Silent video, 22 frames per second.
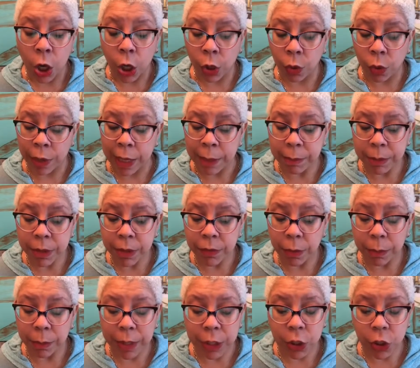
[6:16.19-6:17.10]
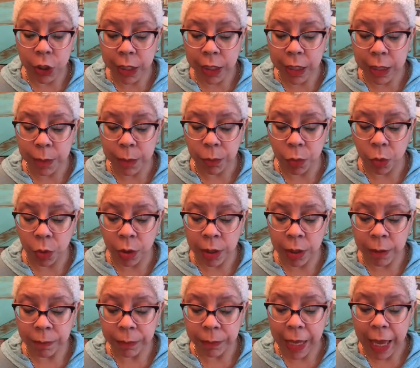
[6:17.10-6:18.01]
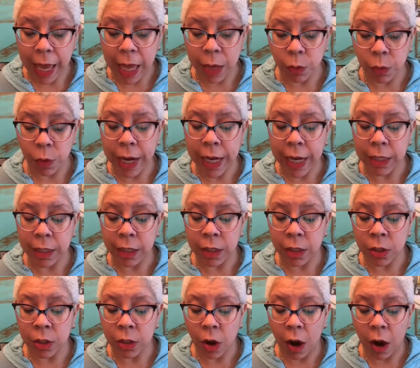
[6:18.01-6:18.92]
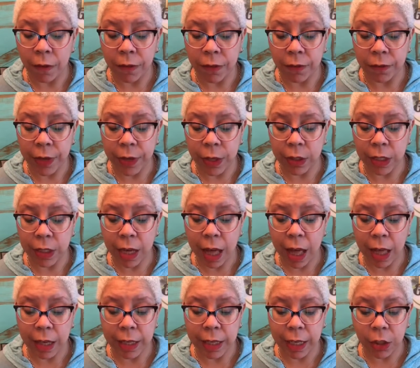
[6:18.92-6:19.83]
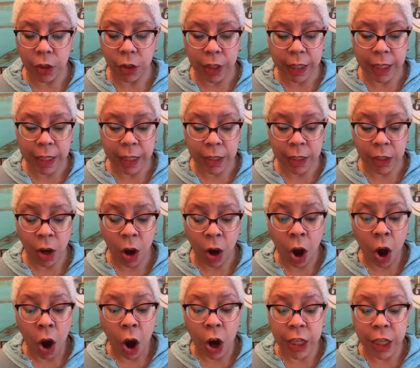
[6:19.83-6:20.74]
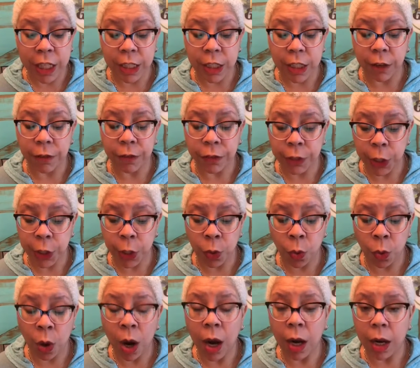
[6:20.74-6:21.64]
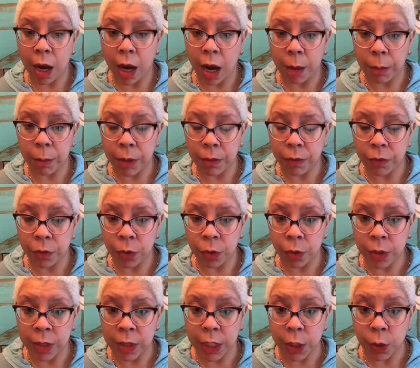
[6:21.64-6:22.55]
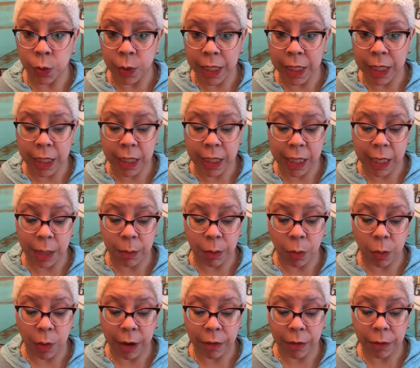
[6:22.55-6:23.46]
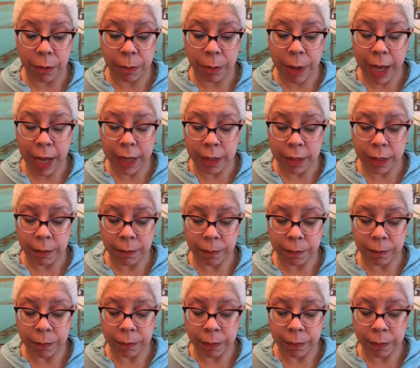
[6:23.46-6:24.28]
grapes from the cheese board, and raisins, often found in holiday cookies, are just a few common foods that you need to keep away from pets.